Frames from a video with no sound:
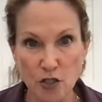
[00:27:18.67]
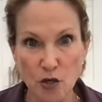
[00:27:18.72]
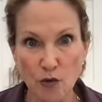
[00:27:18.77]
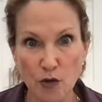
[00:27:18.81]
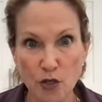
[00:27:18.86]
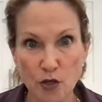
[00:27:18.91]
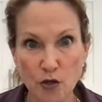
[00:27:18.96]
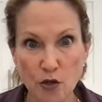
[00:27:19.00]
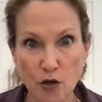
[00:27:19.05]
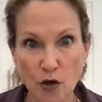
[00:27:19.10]

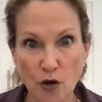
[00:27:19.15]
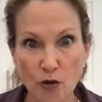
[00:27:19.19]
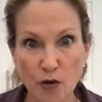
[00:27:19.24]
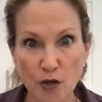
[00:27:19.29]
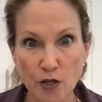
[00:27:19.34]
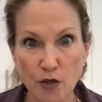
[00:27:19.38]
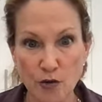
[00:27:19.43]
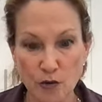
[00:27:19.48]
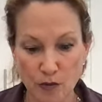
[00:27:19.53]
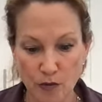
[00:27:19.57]
So you
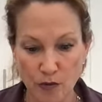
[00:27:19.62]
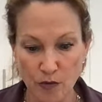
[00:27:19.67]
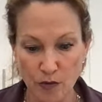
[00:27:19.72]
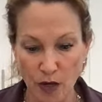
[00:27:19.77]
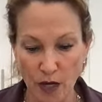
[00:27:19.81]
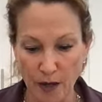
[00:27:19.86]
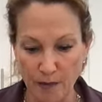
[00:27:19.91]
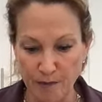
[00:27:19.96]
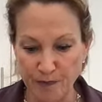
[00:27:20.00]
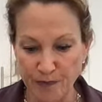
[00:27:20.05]
go and you
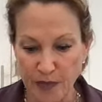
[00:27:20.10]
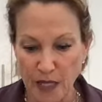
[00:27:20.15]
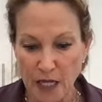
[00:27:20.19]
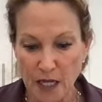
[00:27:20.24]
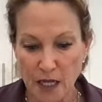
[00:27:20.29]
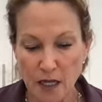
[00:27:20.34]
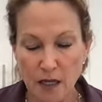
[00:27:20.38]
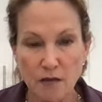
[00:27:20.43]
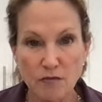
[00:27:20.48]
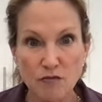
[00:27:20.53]
um,
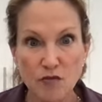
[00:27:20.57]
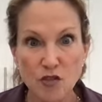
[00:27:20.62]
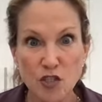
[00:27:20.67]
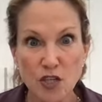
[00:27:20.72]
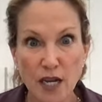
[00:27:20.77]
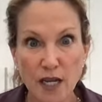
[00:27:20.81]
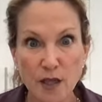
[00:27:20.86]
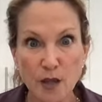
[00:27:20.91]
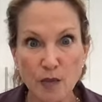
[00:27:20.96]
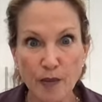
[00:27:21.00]

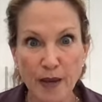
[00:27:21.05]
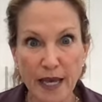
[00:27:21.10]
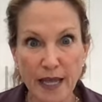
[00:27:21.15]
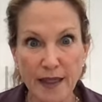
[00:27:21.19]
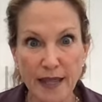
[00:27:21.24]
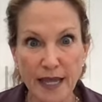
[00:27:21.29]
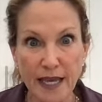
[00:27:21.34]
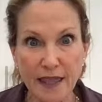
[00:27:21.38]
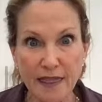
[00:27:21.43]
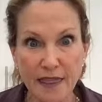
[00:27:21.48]
shake the
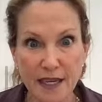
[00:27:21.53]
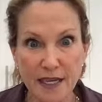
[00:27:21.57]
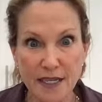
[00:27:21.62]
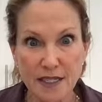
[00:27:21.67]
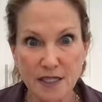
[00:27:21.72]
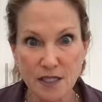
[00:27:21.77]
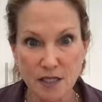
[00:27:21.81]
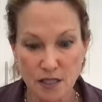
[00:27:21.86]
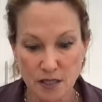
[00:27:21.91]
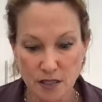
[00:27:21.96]
pan like
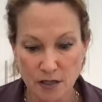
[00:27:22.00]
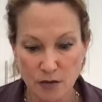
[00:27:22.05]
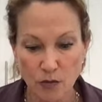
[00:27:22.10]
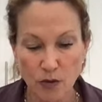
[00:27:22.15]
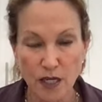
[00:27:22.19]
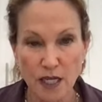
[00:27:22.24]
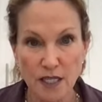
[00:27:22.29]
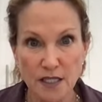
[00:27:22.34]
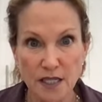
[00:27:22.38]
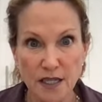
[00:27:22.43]
this
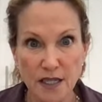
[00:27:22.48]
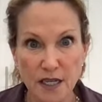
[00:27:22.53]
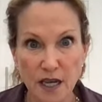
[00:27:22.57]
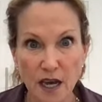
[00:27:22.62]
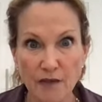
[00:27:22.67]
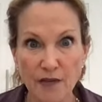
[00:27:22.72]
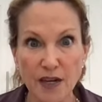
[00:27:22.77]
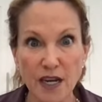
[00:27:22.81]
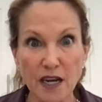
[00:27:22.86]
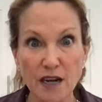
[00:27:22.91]
when it's in
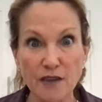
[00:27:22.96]
the oven.